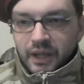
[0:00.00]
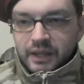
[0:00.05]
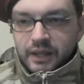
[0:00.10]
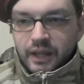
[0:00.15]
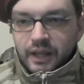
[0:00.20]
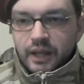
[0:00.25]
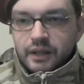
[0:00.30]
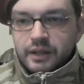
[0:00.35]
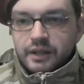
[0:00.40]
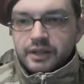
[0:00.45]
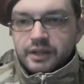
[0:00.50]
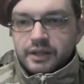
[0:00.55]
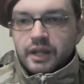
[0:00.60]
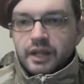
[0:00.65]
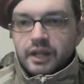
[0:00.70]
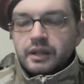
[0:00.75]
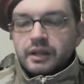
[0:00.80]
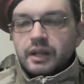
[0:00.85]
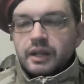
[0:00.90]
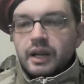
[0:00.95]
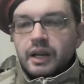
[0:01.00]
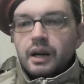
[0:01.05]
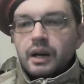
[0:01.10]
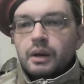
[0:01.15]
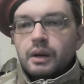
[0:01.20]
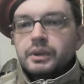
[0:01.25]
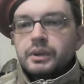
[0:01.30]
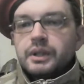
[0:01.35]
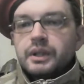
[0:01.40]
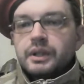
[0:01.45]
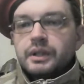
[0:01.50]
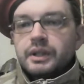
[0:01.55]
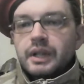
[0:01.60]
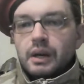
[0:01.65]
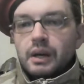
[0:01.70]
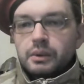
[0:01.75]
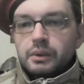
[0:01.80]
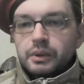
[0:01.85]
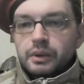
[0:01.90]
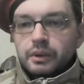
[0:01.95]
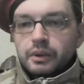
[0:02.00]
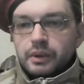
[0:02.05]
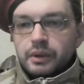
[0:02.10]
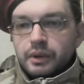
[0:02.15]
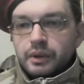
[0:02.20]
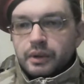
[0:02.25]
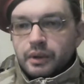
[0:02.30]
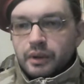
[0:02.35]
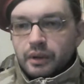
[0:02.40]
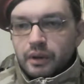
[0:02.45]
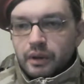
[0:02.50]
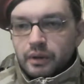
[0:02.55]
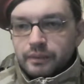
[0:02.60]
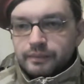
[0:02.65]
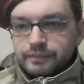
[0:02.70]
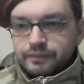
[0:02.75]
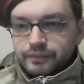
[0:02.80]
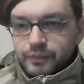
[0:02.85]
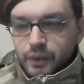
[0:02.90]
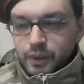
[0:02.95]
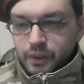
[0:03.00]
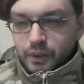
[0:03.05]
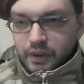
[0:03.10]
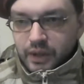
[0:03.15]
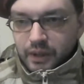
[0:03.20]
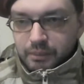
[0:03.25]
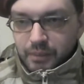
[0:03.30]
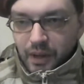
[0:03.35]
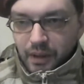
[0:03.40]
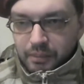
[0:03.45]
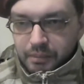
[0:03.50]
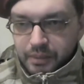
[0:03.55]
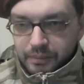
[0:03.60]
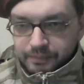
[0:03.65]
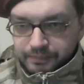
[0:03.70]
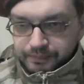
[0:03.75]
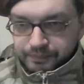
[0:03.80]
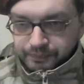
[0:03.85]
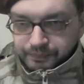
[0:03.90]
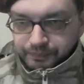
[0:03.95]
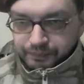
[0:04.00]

But I understand how the doubt could occur, could come up.